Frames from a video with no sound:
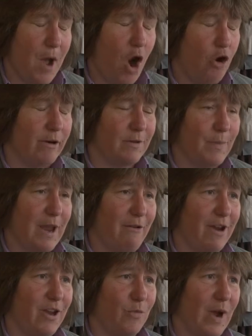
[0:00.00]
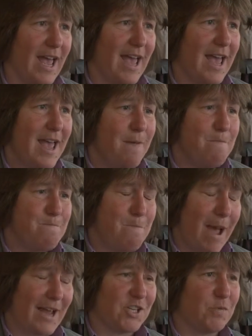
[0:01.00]
horrid period where
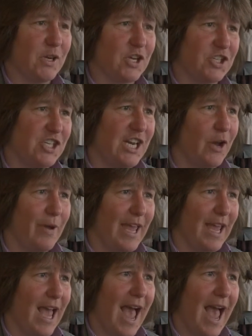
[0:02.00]
banks were casinoing